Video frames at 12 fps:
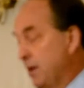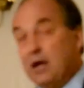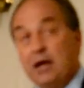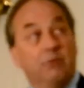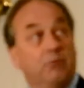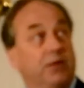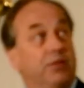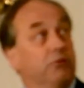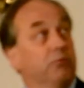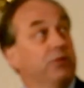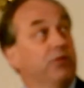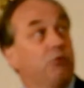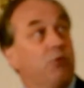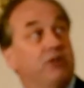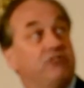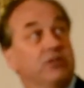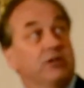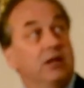uh, with, a, with a
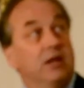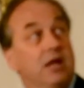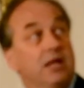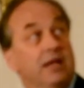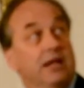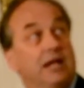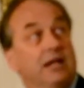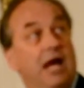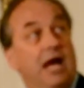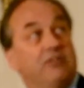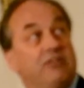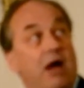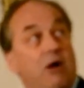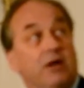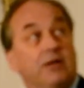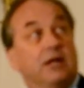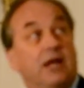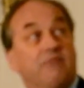question that asked how can
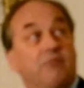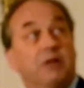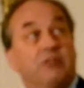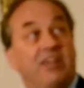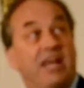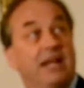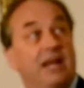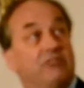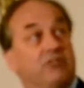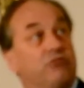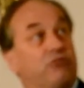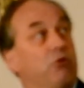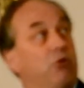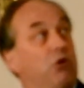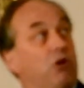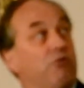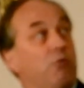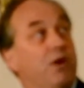the government say it has control
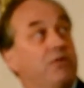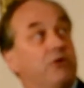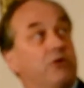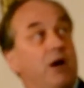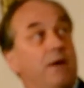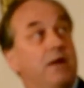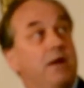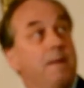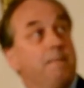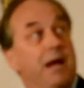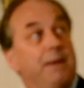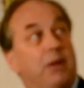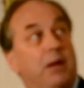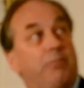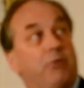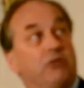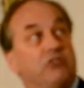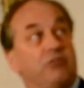over whether or not pipeline
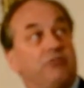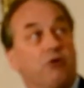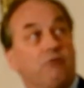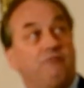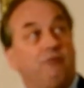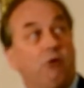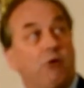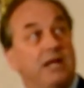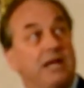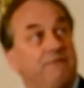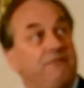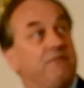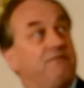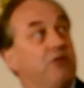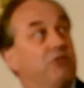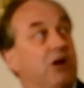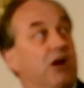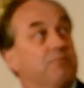projects go forward if the
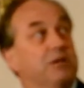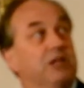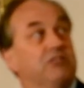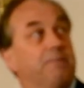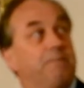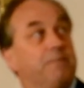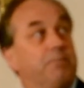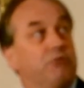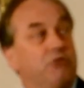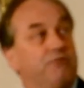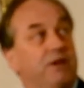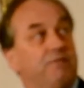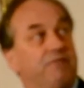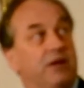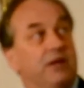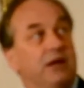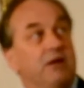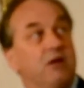federal government is approving
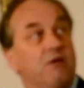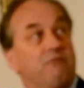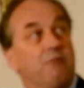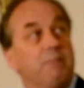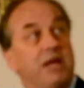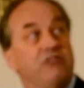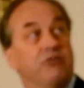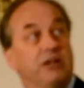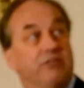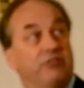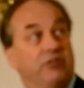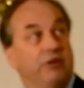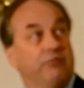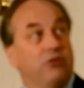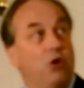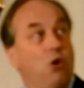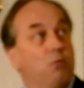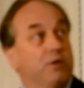funding for major initiatives
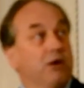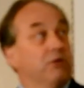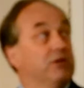without